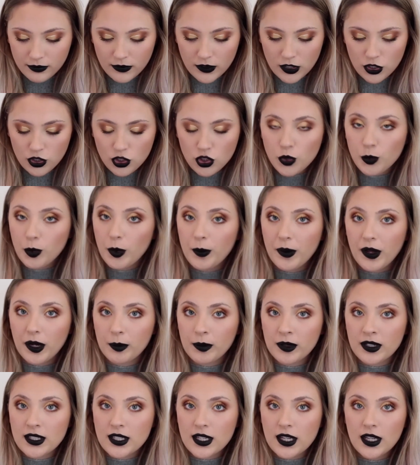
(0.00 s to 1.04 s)
Super
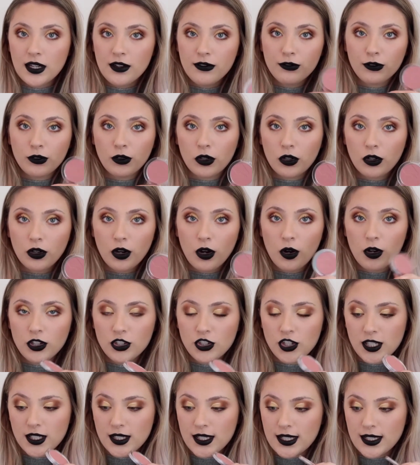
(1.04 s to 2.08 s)
pigmented for
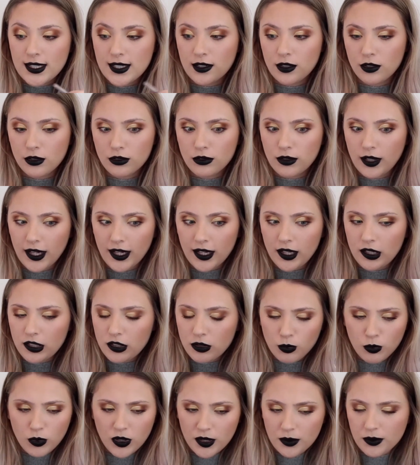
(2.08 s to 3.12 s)
just this little, like,
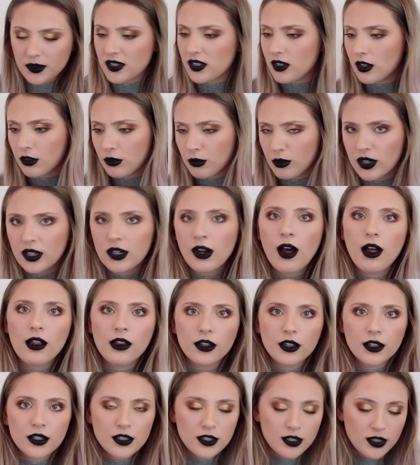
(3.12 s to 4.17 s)
what was it,
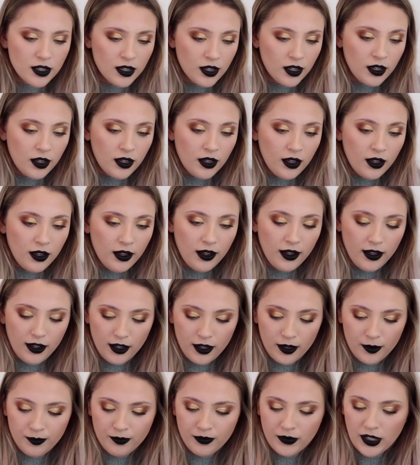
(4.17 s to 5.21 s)
$3.
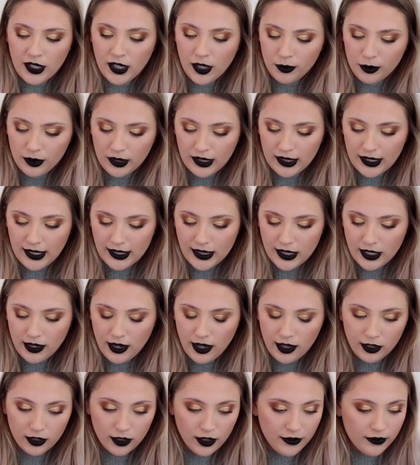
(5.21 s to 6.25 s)
And I really like the
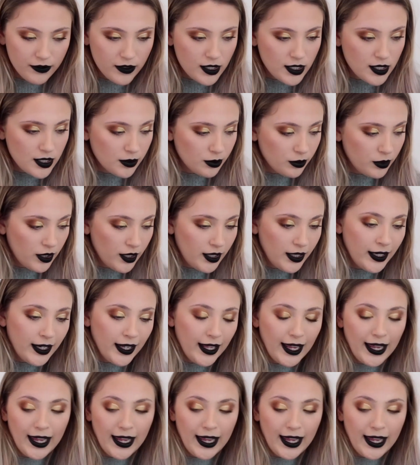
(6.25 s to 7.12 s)
color of this one.